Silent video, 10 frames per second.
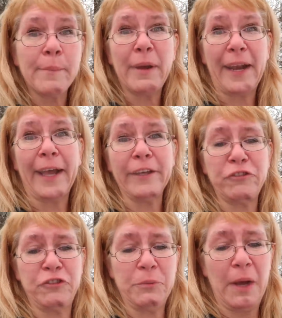but I
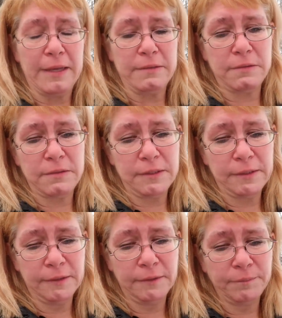guess she was.
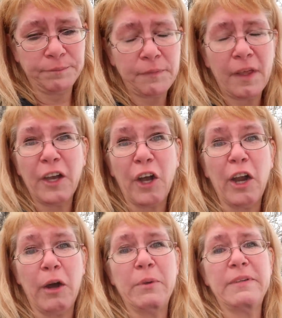
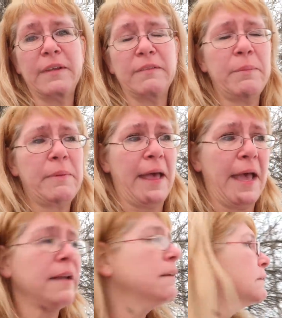God always has a plan.